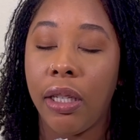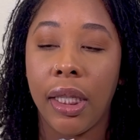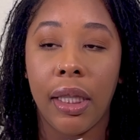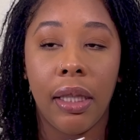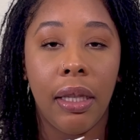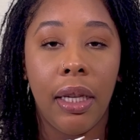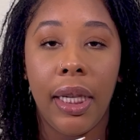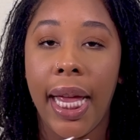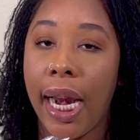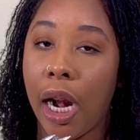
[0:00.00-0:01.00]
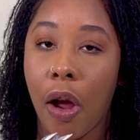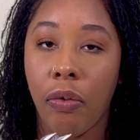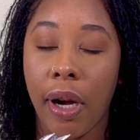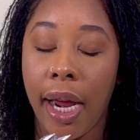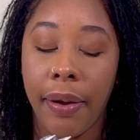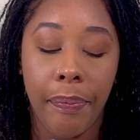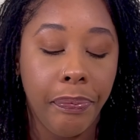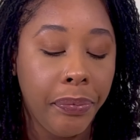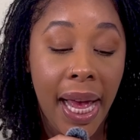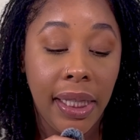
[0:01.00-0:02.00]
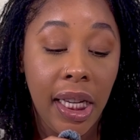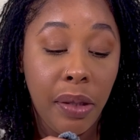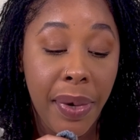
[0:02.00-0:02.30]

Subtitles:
Just let it alone, okay? By 6